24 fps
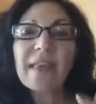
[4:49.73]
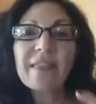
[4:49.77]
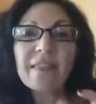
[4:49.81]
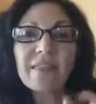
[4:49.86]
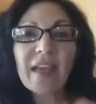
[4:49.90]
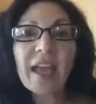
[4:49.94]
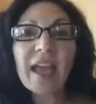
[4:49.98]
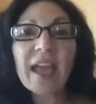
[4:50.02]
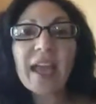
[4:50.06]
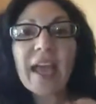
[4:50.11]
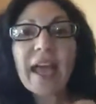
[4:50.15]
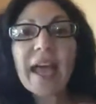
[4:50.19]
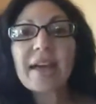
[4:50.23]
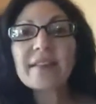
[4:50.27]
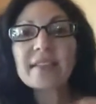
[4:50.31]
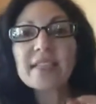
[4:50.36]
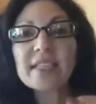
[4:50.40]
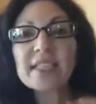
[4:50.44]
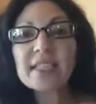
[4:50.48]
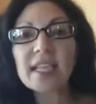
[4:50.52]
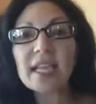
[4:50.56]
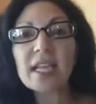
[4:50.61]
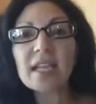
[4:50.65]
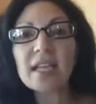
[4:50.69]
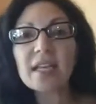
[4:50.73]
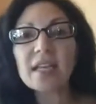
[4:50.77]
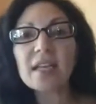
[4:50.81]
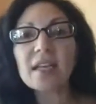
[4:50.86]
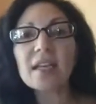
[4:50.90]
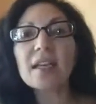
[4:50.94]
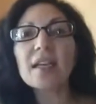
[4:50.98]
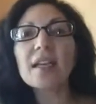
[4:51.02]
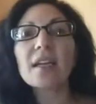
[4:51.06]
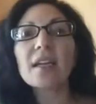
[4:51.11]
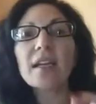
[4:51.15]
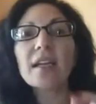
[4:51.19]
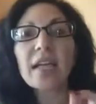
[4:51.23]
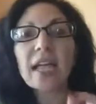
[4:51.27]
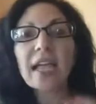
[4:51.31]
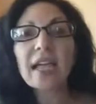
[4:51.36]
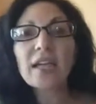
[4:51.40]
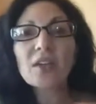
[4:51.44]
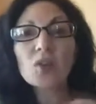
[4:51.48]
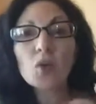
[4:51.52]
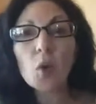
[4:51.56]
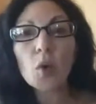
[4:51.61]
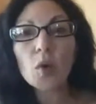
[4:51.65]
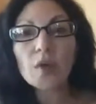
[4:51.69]
they have zinc
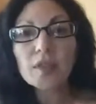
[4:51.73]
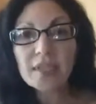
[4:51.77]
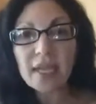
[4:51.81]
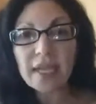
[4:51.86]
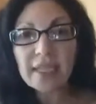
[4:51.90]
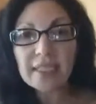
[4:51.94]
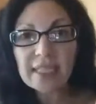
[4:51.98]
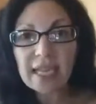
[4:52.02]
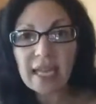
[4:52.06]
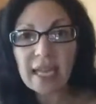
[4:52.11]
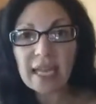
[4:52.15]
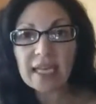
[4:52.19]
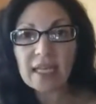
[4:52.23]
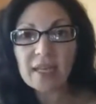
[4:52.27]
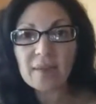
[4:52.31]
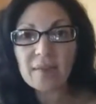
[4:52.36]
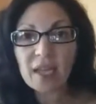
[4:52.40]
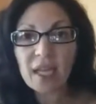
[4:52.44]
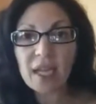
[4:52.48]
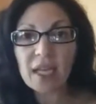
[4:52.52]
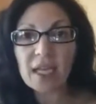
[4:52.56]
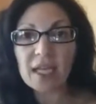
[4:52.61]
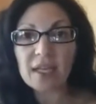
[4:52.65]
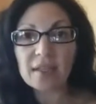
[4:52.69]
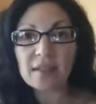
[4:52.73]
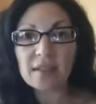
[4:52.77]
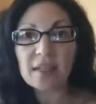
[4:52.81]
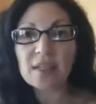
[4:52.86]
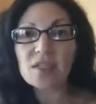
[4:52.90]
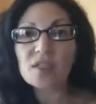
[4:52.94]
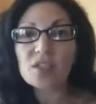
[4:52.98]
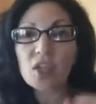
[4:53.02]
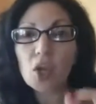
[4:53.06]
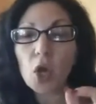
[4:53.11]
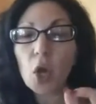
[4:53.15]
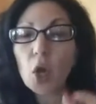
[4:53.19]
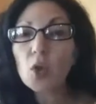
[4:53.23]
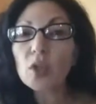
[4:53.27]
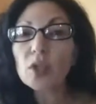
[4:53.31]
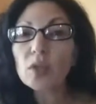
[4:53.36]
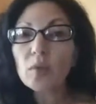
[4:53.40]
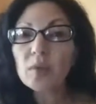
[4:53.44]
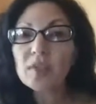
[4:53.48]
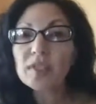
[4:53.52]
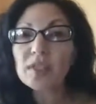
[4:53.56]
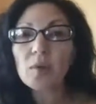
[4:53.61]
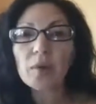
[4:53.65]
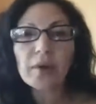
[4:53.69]
and or titanium in it. That's the only
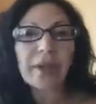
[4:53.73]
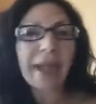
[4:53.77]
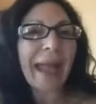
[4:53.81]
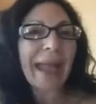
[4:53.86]
ones that work.